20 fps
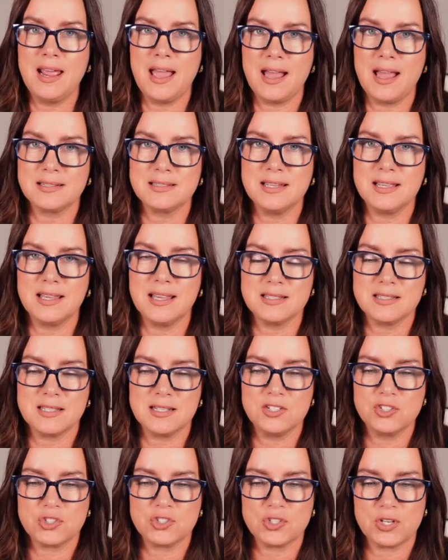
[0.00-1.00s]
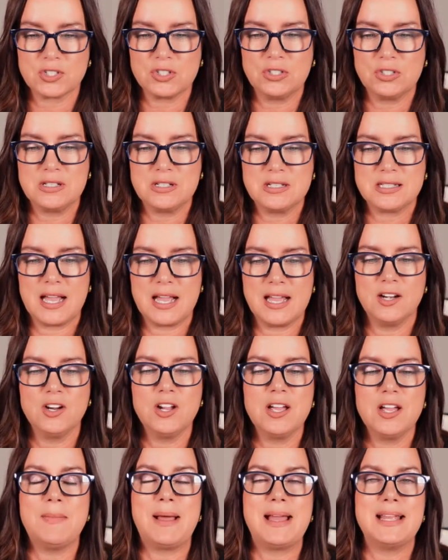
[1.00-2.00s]
acting as an instructional designer,
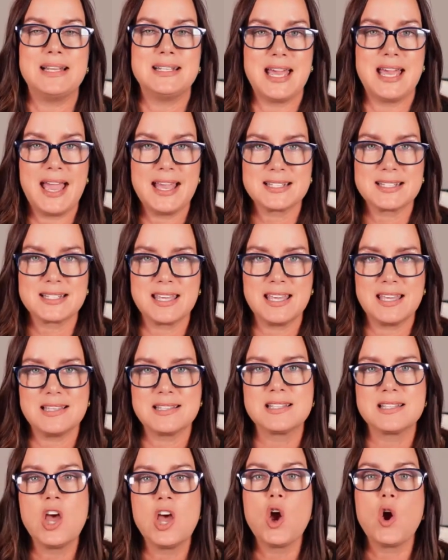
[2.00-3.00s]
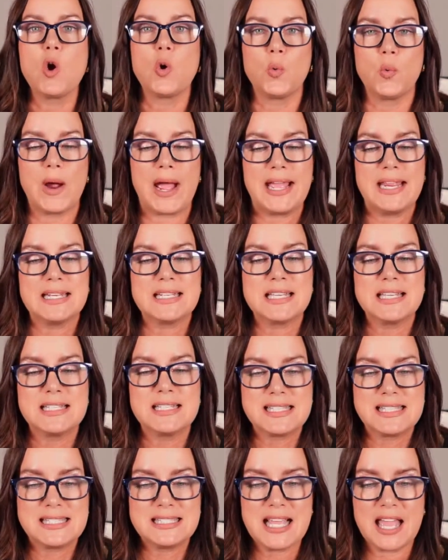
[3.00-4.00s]
and my task is write
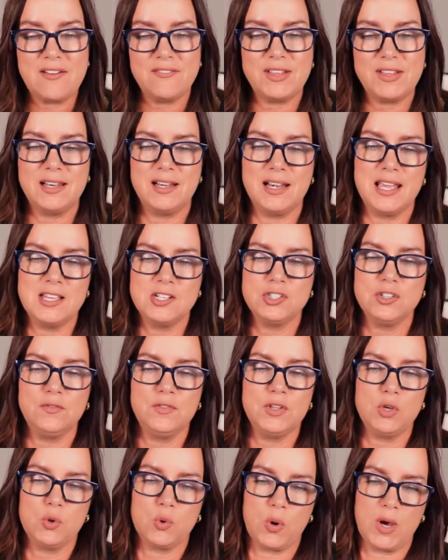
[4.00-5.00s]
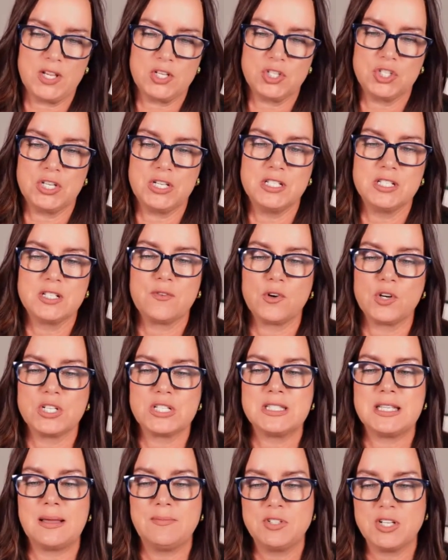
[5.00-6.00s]
7 interview questions for a
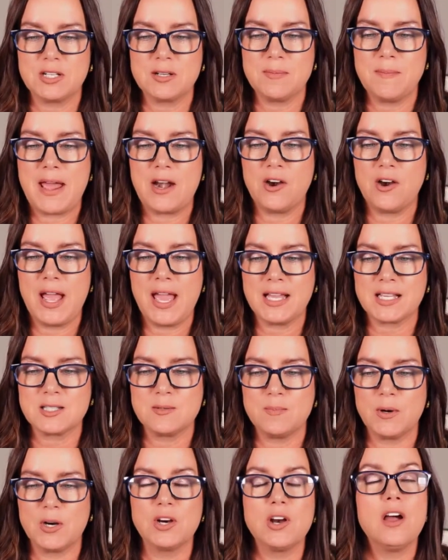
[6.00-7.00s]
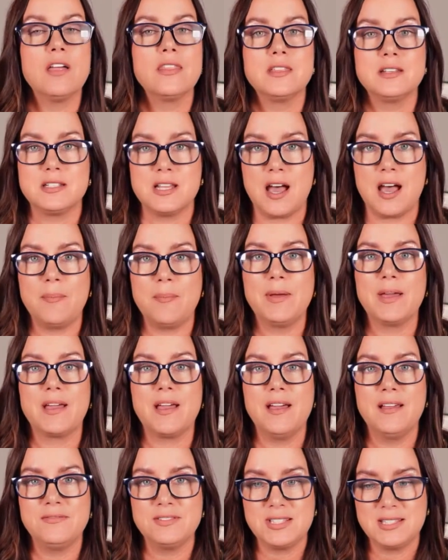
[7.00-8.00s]
subject matter expert on the topic
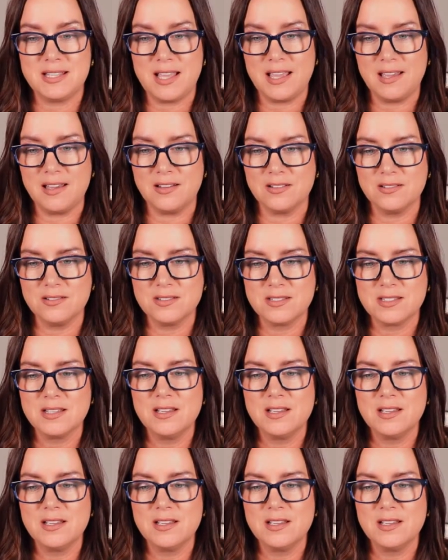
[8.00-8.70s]
of sales